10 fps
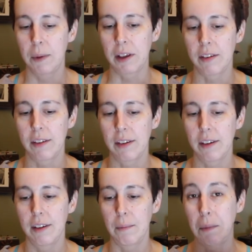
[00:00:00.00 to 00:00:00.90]
because
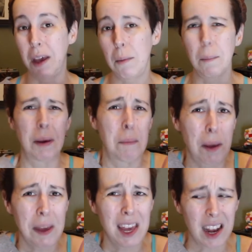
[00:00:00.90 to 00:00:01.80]

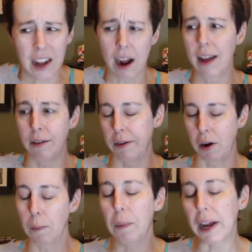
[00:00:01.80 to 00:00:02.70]
I don't
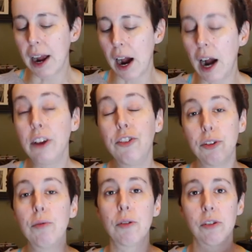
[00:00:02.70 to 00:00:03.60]
know. But I
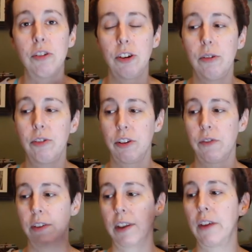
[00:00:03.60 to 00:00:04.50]
do notice a huge
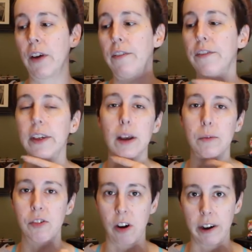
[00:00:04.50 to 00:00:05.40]
difference. Like, if I feel like
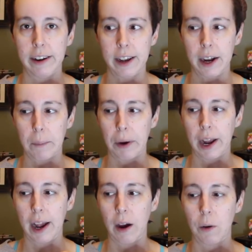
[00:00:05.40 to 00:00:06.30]
I'm starting to get a
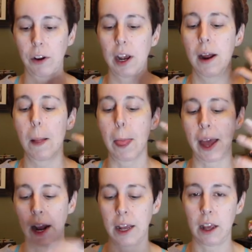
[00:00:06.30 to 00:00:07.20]
breakout
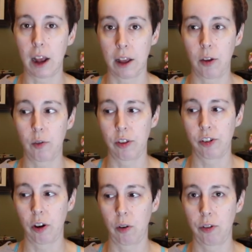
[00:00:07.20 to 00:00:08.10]
and I use the
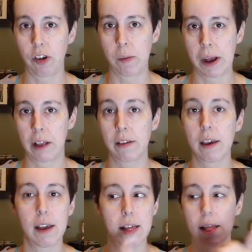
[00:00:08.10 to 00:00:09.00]
charcoal sheet mask,